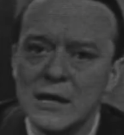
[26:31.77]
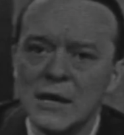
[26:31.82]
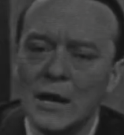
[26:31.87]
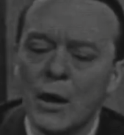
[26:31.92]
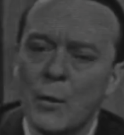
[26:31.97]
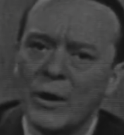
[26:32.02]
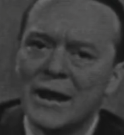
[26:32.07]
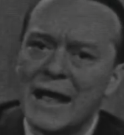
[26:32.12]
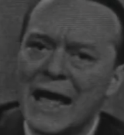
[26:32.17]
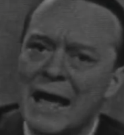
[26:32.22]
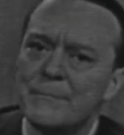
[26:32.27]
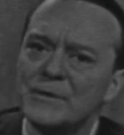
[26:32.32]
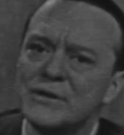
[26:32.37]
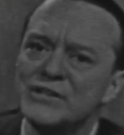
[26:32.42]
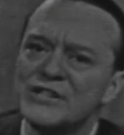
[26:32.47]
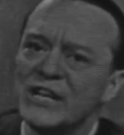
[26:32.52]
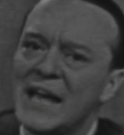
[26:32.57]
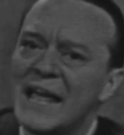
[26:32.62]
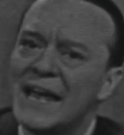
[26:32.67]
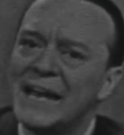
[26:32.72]
Now, what
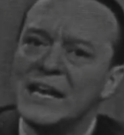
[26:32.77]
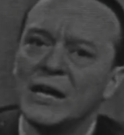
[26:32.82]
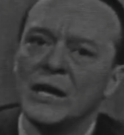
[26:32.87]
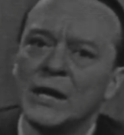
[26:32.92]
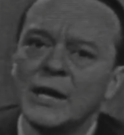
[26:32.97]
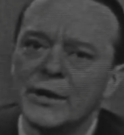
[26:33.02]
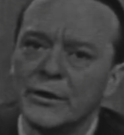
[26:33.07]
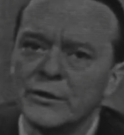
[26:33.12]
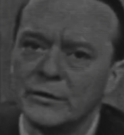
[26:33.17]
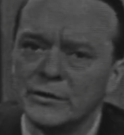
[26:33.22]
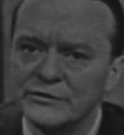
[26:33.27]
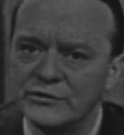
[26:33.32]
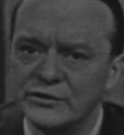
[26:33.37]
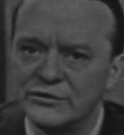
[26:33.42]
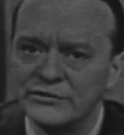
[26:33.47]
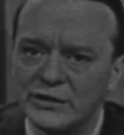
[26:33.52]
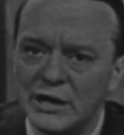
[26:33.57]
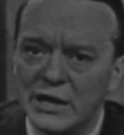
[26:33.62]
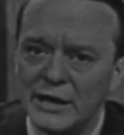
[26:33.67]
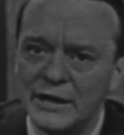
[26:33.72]
happens in any literate
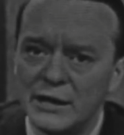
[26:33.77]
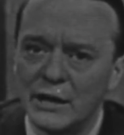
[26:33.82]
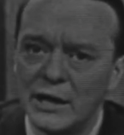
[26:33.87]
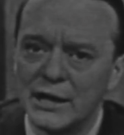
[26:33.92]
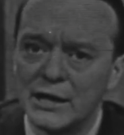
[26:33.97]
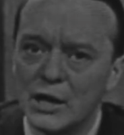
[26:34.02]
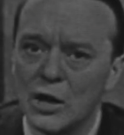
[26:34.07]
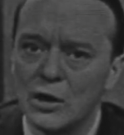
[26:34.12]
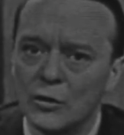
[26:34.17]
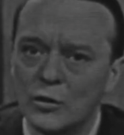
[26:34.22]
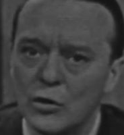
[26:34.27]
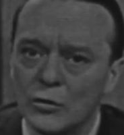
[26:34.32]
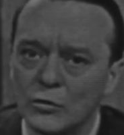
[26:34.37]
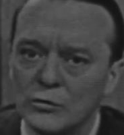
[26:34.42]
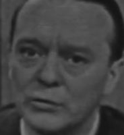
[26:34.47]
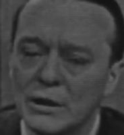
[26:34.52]
society like our own